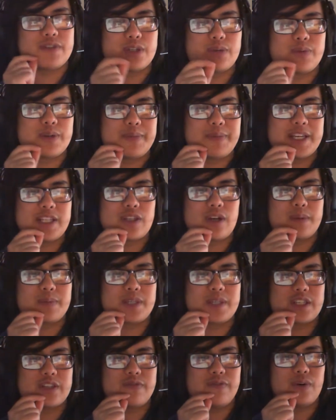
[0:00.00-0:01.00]
would have made top
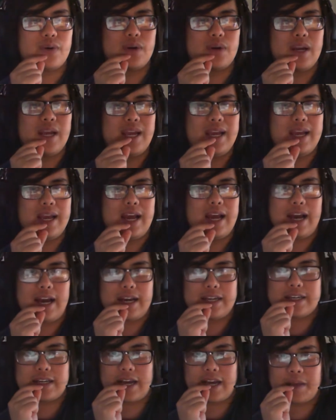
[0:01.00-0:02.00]
64.
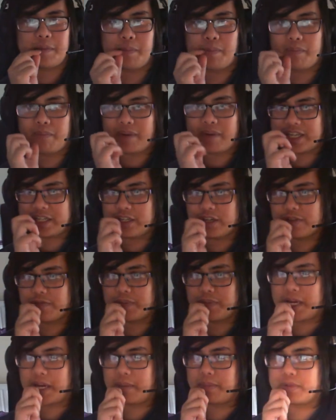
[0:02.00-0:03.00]
And I might have
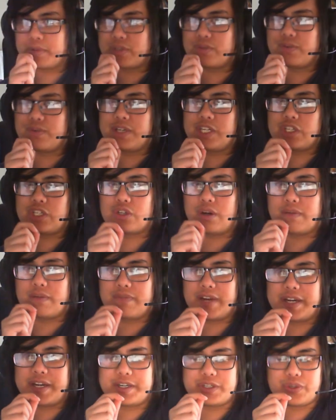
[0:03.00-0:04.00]
been able to reach top
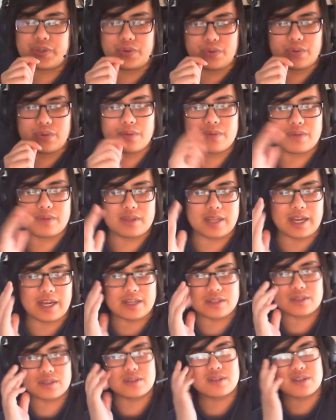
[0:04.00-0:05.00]
32. I
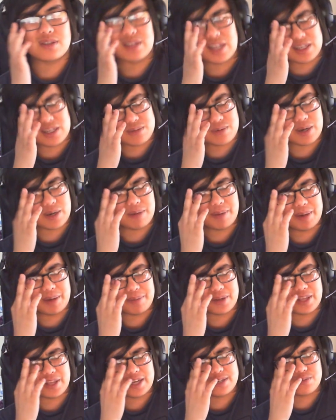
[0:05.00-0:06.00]
remember
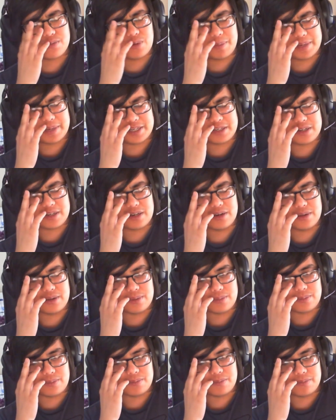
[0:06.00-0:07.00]
that's what my
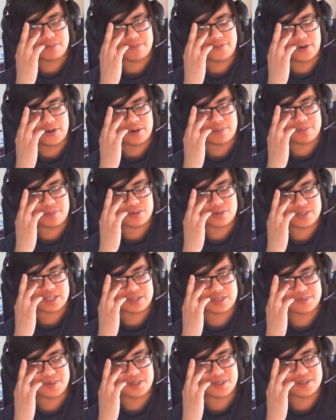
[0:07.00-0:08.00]
thought
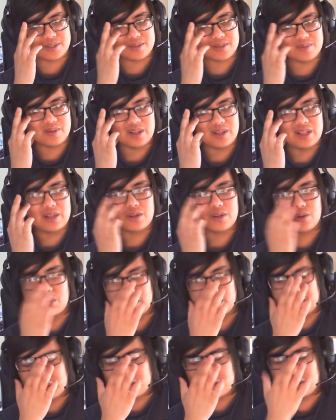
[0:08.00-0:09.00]
process was
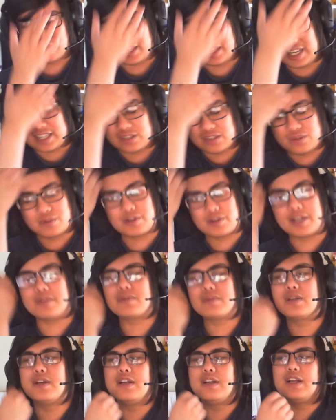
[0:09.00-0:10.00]
going into the last 2
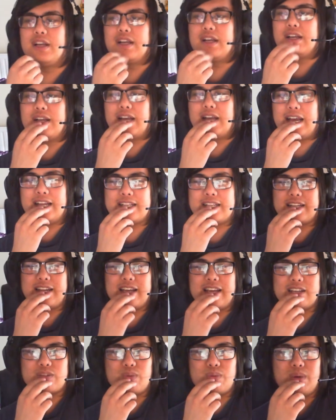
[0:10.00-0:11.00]
rounds. The
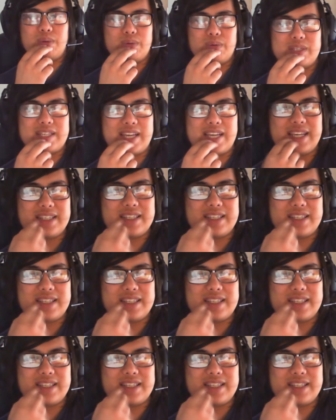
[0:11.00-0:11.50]
next one was against